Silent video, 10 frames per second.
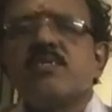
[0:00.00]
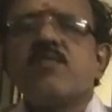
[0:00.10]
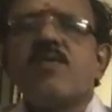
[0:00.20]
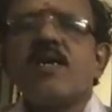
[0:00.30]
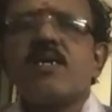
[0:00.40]

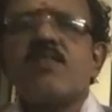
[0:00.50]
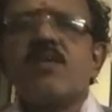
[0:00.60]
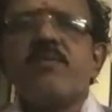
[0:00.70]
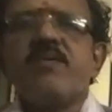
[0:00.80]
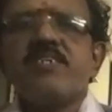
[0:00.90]
Sir, water
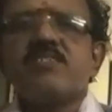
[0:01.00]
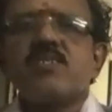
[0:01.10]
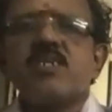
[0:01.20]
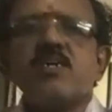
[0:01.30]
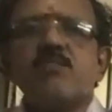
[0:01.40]
will be
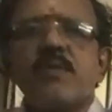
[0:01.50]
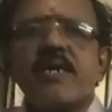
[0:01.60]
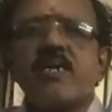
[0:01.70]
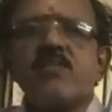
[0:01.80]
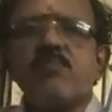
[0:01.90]
wasted, a
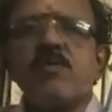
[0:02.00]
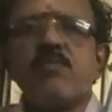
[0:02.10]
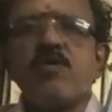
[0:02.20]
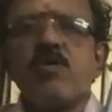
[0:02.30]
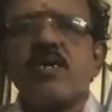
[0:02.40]
bucket will be
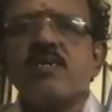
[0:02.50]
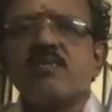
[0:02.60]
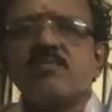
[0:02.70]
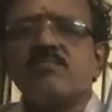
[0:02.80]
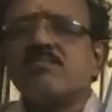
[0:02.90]

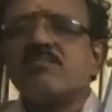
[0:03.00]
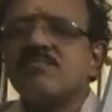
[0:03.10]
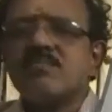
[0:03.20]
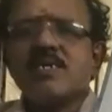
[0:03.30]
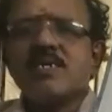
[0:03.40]
broken.
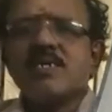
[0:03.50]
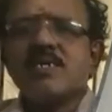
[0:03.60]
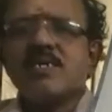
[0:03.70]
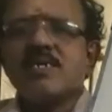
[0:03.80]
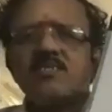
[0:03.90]
That are
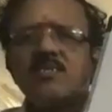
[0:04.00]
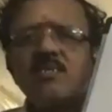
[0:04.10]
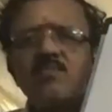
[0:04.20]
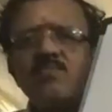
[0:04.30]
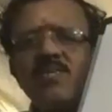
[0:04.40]
not necessary.